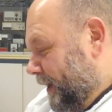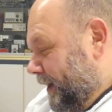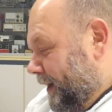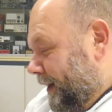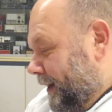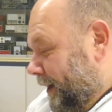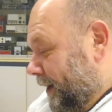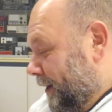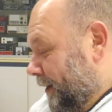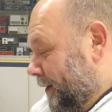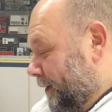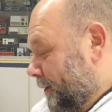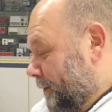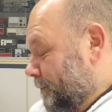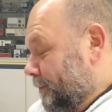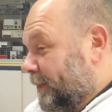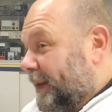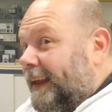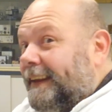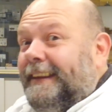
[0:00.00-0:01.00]

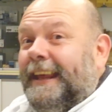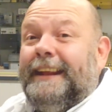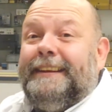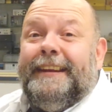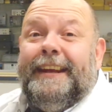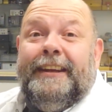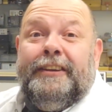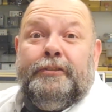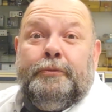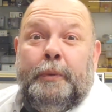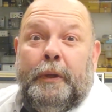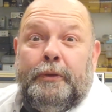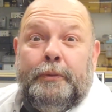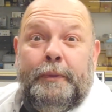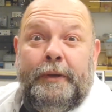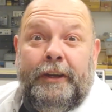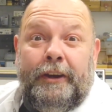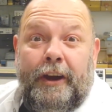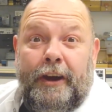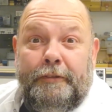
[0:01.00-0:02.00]
That is what
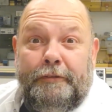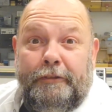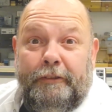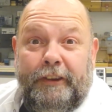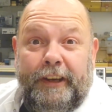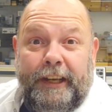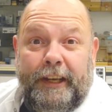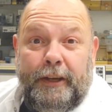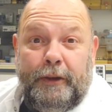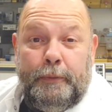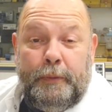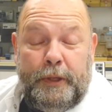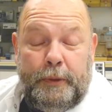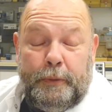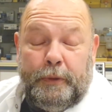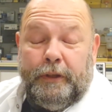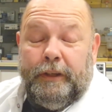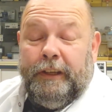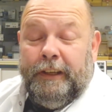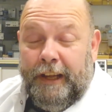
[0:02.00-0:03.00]
we are offering. We
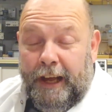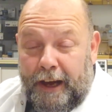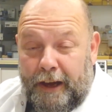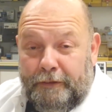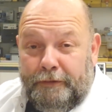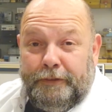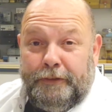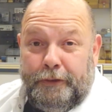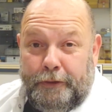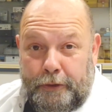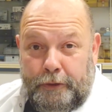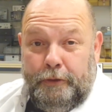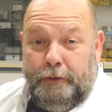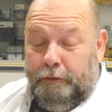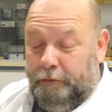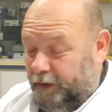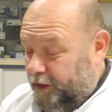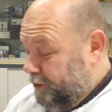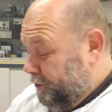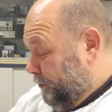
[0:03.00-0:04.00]
would love to
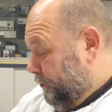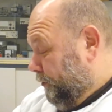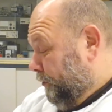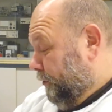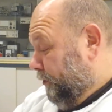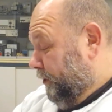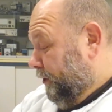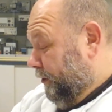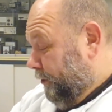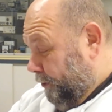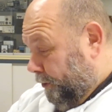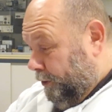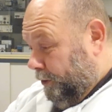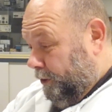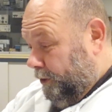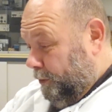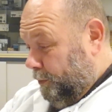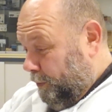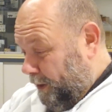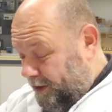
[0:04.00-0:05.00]
restore your
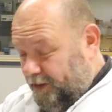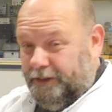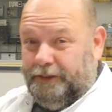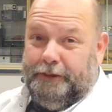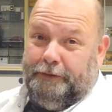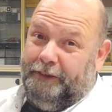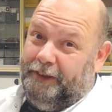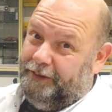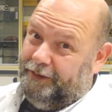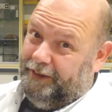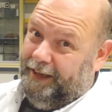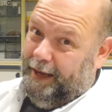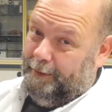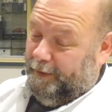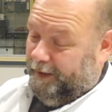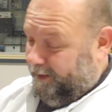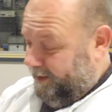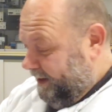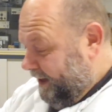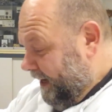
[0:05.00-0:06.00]
watch, Richard
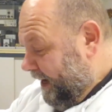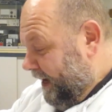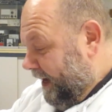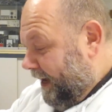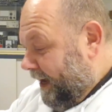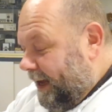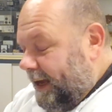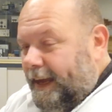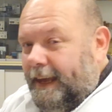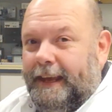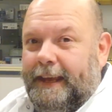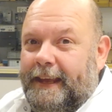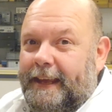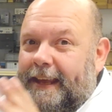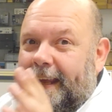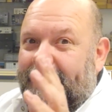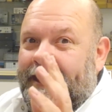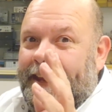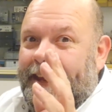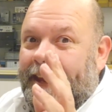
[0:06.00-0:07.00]
Hammond.
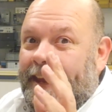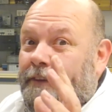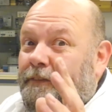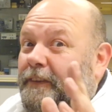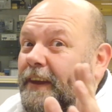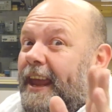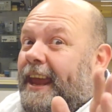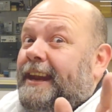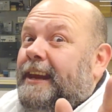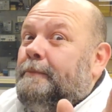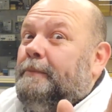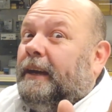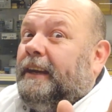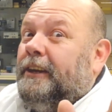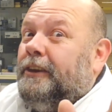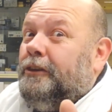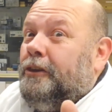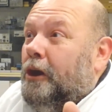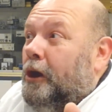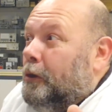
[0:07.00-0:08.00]
If anybody
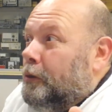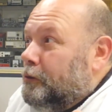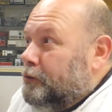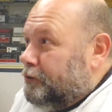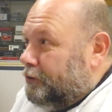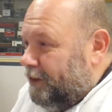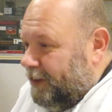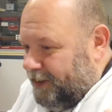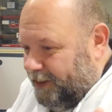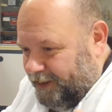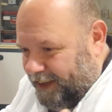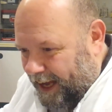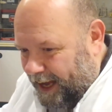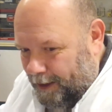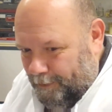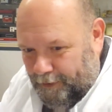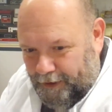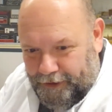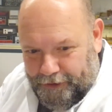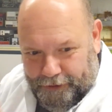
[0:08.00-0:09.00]
knows Richard
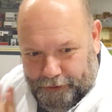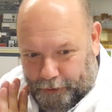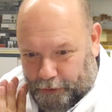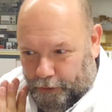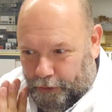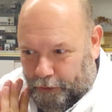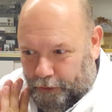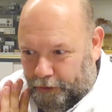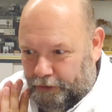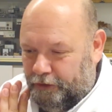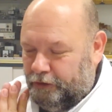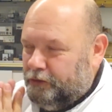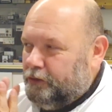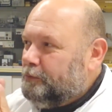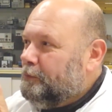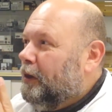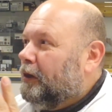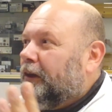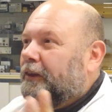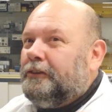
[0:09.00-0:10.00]
Hammond or the
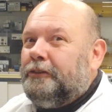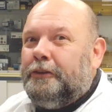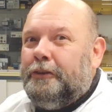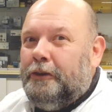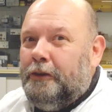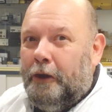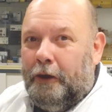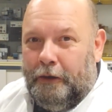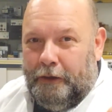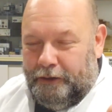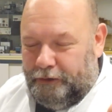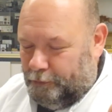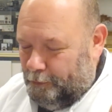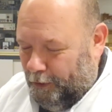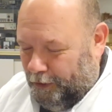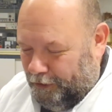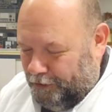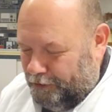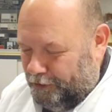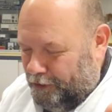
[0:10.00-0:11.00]
smallest
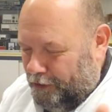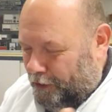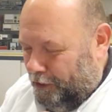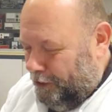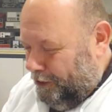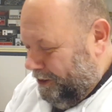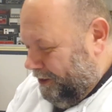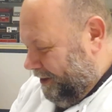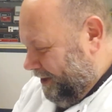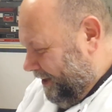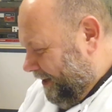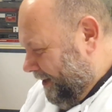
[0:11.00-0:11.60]
cork